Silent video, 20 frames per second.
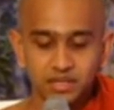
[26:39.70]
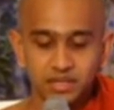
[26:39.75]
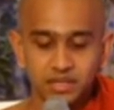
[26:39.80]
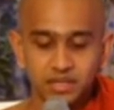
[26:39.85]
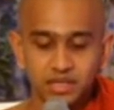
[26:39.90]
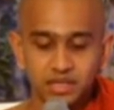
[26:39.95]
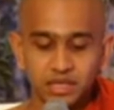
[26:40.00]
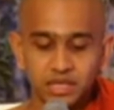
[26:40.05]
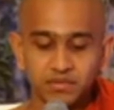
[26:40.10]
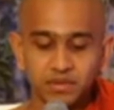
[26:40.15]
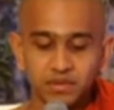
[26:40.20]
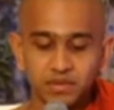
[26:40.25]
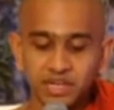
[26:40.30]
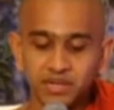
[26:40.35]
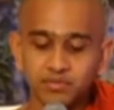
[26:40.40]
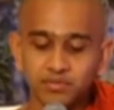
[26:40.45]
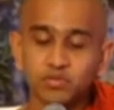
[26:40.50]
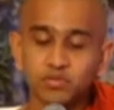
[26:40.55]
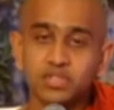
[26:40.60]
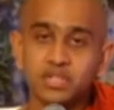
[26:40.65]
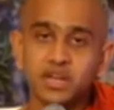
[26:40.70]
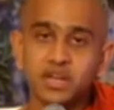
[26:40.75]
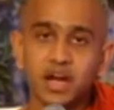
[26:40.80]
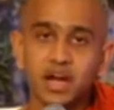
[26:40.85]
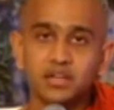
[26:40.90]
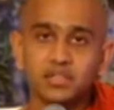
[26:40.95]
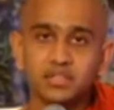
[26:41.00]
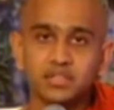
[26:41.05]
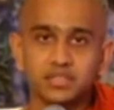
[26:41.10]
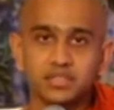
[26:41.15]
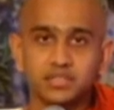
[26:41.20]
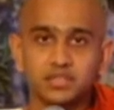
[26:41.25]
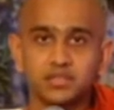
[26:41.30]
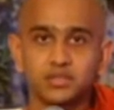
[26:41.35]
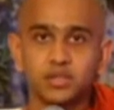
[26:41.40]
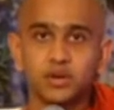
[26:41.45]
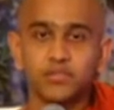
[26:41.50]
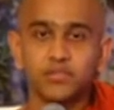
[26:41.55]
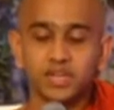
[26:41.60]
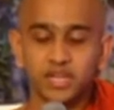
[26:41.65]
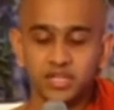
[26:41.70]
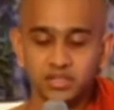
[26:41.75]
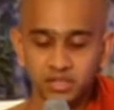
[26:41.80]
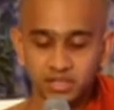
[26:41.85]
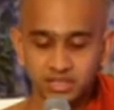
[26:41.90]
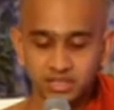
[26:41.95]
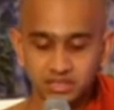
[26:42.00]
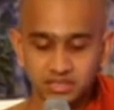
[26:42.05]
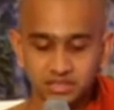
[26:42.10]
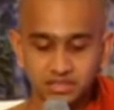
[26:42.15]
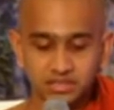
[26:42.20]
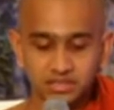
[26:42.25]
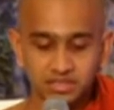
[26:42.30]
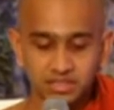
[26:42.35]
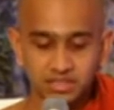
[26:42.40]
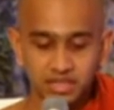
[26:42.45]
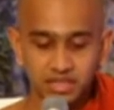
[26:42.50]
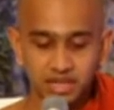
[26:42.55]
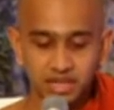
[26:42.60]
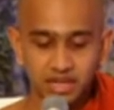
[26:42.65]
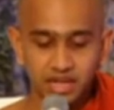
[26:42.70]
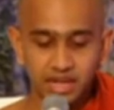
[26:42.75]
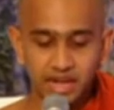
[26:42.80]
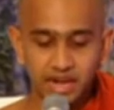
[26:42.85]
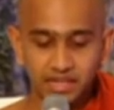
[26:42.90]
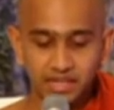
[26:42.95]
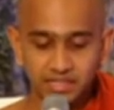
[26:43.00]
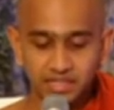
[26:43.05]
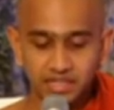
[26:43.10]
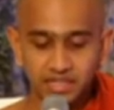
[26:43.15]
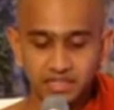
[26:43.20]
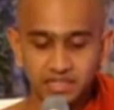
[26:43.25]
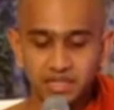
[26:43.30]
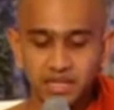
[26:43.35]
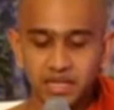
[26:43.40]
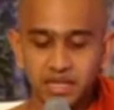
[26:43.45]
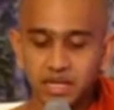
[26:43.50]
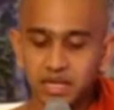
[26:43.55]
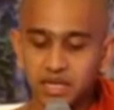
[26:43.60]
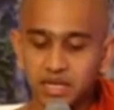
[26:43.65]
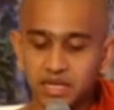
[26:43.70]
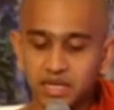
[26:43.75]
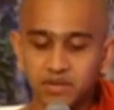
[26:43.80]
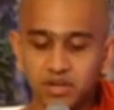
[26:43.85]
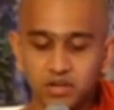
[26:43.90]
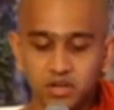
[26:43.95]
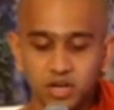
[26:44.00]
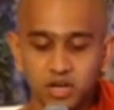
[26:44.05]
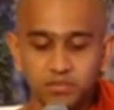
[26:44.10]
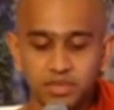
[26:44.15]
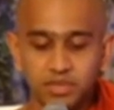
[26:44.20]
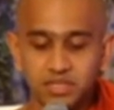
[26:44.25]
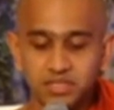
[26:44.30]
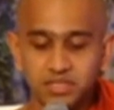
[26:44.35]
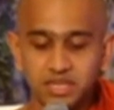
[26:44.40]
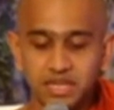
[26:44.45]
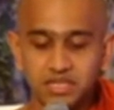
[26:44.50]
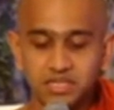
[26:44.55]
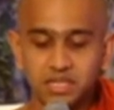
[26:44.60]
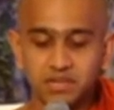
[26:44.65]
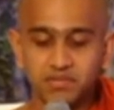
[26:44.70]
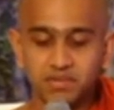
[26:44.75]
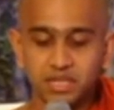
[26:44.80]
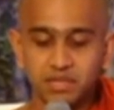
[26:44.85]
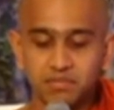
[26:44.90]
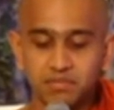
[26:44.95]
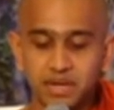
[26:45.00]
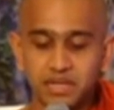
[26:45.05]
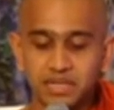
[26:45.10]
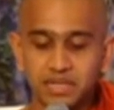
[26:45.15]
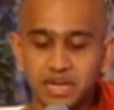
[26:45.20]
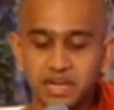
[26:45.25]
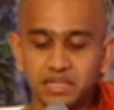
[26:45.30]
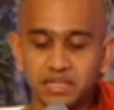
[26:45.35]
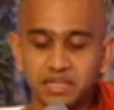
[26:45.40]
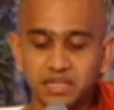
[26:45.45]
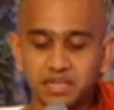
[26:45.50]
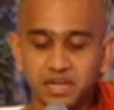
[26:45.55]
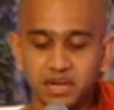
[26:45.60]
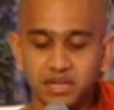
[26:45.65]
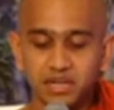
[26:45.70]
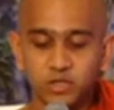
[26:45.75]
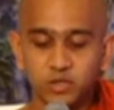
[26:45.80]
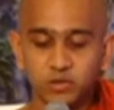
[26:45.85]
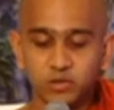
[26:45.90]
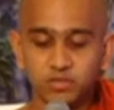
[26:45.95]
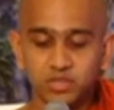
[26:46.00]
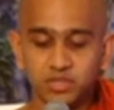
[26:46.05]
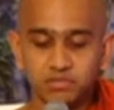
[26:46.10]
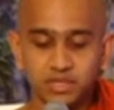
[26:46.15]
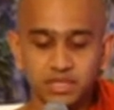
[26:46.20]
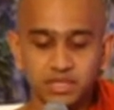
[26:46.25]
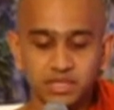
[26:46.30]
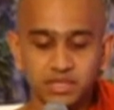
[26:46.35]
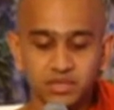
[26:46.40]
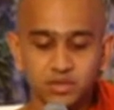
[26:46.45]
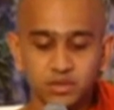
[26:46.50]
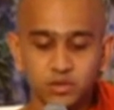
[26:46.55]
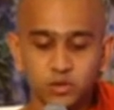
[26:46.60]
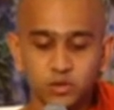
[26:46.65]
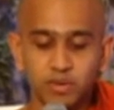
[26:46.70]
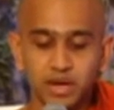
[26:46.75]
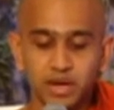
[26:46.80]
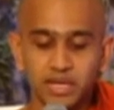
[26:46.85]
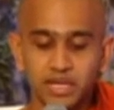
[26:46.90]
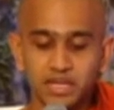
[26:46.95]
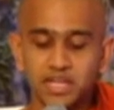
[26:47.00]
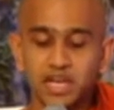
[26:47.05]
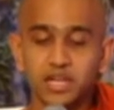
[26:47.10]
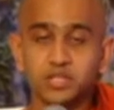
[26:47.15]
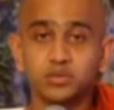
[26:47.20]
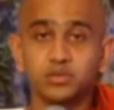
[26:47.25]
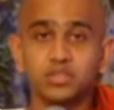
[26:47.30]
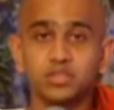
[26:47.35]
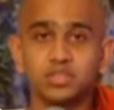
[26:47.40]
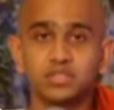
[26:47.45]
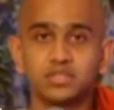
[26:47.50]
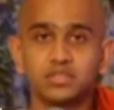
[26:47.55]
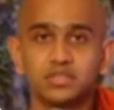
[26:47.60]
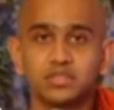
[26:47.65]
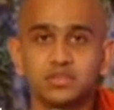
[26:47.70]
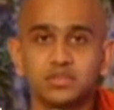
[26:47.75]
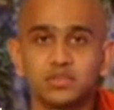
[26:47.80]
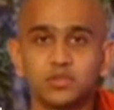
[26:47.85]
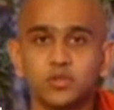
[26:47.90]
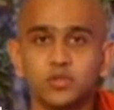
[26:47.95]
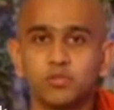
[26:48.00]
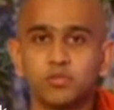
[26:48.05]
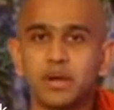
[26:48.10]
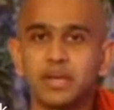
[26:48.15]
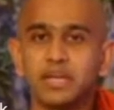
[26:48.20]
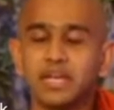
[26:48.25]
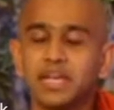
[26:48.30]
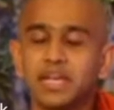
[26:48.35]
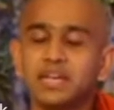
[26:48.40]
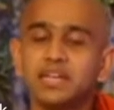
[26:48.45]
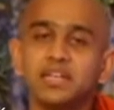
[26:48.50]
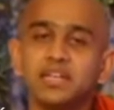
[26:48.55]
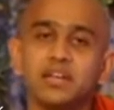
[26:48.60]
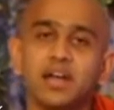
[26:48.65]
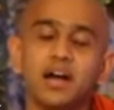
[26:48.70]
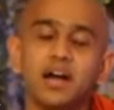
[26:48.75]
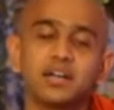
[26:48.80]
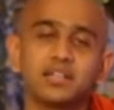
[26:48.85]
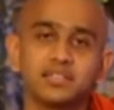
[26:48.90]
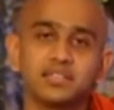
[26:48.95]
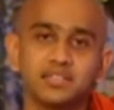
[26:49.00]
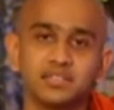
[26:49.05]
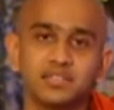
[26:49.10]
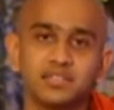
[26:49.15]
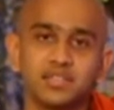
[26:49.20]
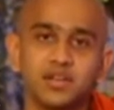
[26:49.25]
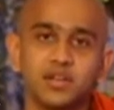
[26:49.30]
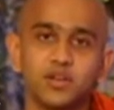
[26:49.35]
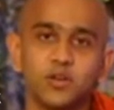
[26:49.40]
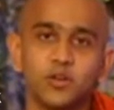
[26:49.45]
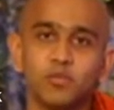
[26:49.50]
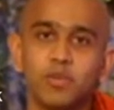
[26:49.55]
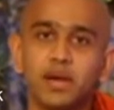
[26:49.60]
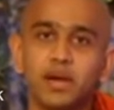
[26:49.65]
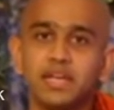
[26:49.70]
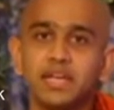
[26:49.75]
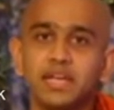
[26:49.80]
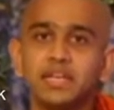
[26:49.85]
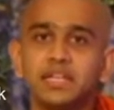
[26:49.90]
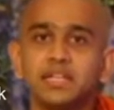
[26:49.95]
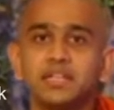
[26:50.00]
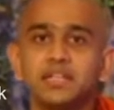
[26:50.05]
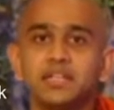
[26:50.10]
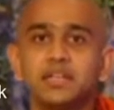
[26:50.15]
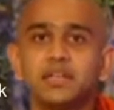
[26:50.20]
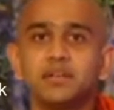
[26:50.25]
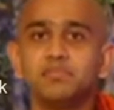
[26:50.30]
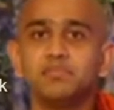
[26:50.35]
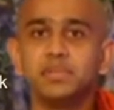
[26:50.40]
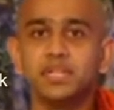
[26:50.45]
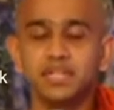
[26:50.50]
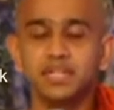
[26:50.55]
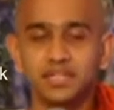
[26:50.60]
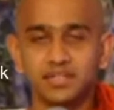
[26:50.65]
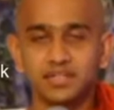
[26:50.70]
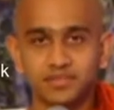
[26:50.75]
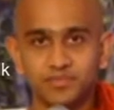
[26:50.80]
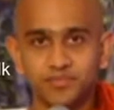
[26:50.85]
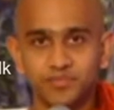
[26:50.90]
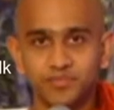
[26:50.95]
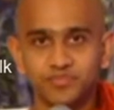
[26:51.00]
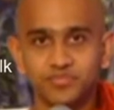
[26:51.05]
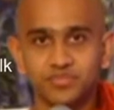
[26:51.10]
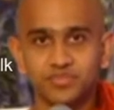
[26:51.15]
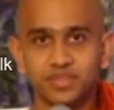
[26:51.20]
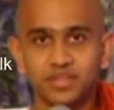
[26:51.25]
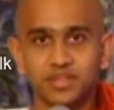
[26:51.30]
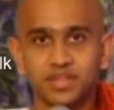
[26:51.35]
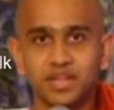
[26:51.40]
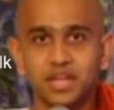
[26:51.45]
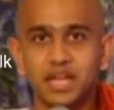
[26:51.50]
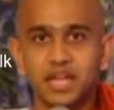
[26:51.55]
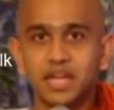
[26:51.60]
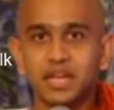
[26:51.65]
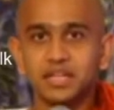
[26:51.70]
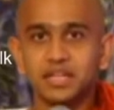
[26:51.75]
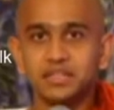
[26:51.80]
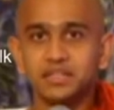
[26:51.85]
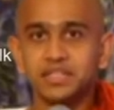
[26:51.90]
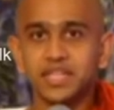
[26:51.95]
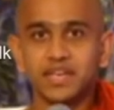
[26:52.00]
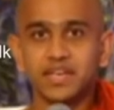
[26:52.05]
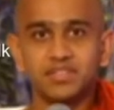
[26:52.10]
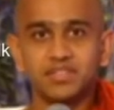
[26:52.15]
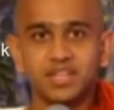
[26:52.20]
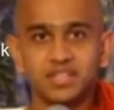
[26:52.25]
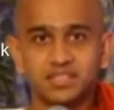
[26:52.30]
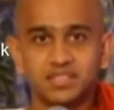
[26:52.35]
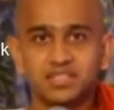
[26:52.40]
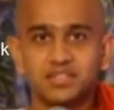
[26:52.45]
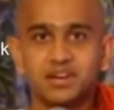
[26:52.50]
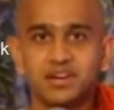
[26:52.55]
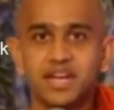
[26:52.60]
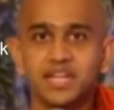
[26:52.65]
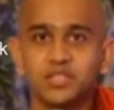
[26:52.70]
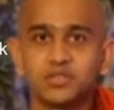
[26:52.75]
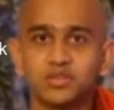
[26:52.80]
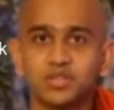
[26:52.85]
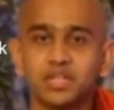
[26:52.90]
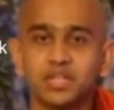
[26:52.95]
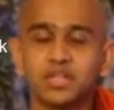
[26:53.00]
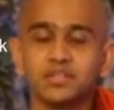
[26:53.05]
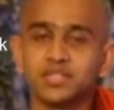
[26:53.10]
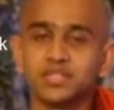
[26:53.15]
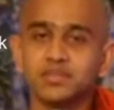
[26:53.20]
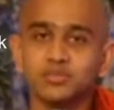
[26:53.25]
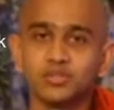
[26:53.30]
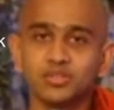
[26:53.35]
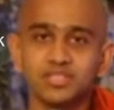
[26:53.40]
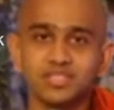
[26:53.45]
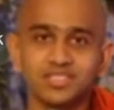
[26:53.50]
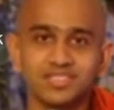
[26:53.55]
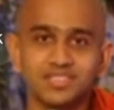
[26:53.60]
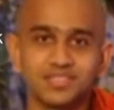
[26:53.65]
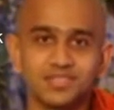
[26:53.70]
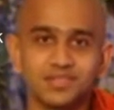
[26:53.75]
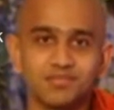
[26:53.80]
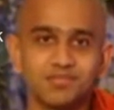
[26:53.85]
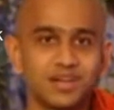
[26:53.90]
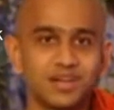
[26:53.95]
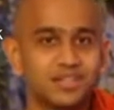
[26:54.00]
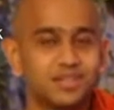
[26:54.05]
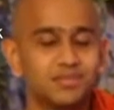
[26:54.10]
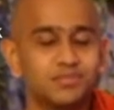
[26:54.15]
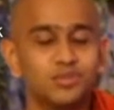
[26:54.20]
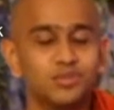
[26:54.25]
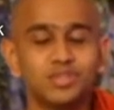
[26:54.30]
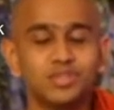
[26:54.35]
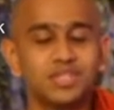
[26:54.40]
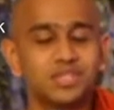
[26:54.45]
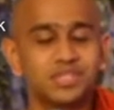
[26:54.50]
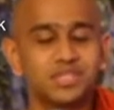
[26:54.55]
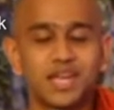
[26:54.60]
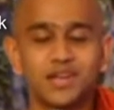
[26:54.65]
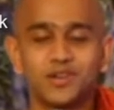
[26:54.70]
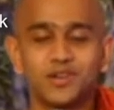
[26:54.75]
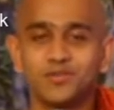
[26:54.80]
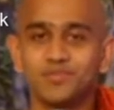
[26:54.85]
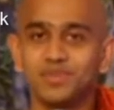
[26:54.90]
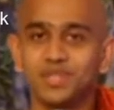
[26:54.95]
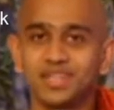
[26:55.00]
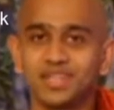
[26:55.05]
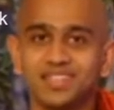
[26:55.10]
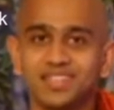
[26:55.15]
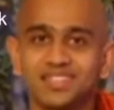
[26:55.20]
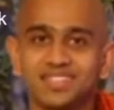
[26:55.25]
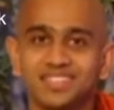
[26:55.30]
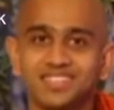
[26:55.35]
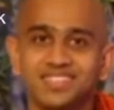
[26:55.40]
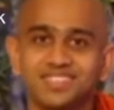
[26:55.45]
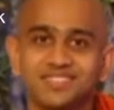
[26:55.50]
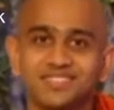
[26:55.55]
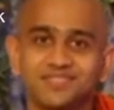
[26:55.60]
he will remove the darkness of ignorance, and then he will not be chased away by any non-human being, or by any asuras, or by any naga, or by any being. Devadatta tried to kill the Buddha, but Buddhas cannot be killed.